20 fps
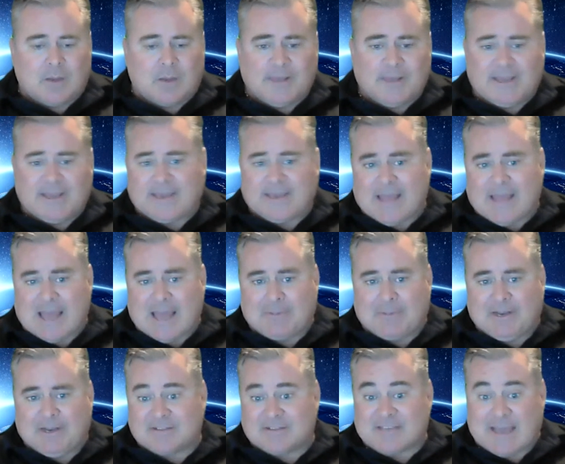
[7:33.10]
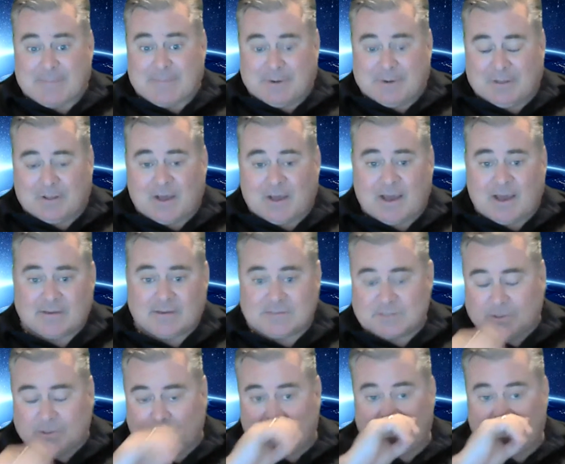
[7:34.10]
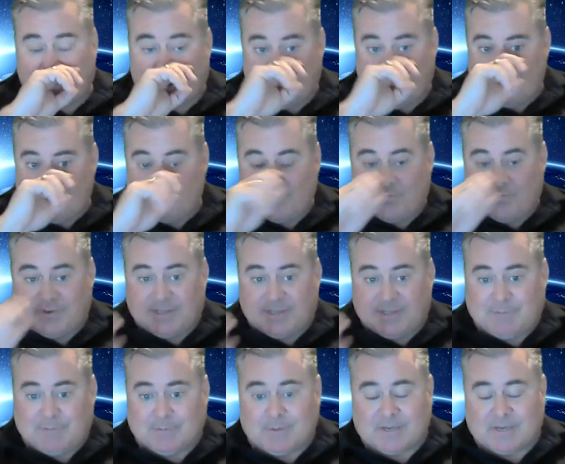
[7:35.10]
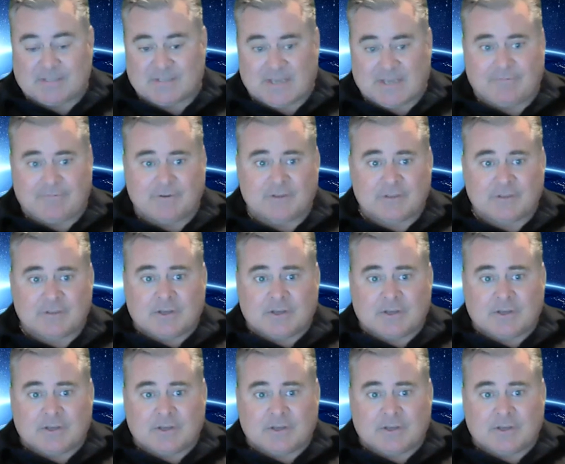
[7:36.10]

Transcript: It can happen. It does happen a lot. So to keep your money safe,